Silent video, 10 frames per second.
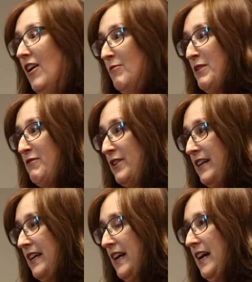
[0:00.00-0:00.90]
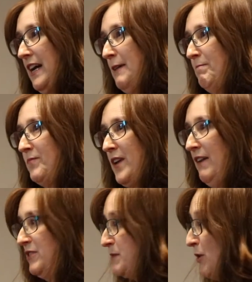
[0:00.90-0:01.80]
I've been I
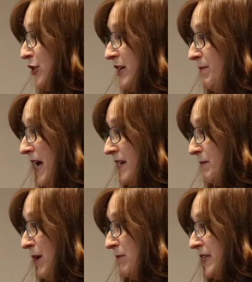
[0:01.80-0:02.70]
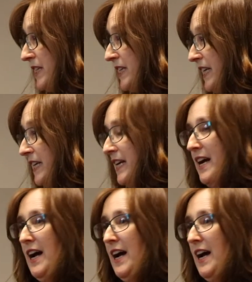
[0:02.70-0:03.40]
haven't spoken about it publicly.